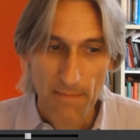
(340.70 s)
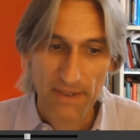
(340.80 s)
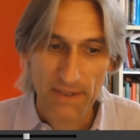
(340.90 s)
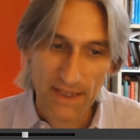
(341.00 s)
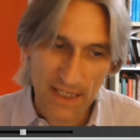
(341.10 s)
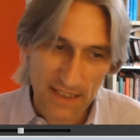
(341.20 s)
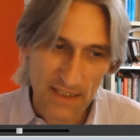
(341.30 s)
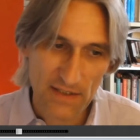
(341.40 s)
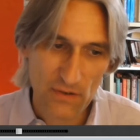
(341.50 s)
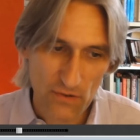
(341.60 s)
But this
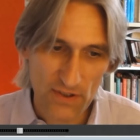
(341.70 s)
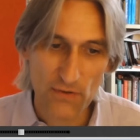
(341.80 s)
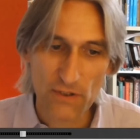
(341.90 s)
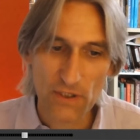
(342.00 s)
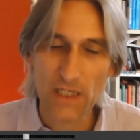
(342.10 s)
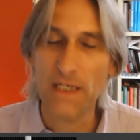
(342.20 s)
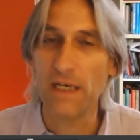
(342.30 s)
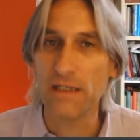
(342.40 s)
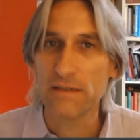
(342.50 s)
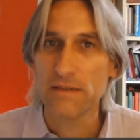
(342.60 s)
is not so
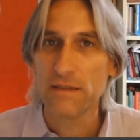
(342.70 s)
clear